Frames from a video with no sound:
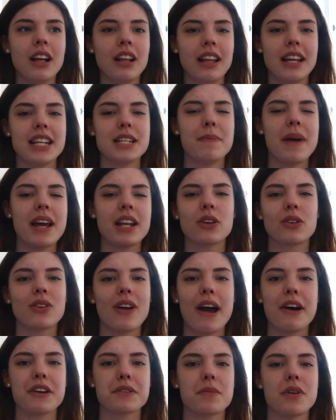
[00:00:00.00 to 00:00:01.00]
like depending on your
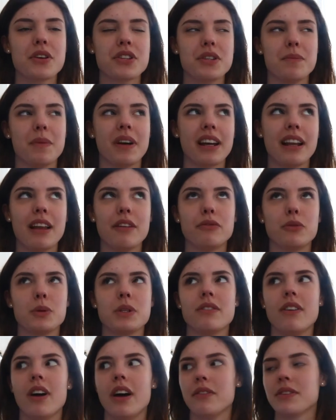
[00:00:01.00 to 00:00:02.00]
housemaster, you might get like
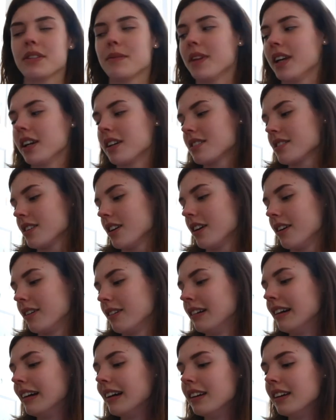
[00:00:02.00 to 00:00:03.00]
forty-five or something. So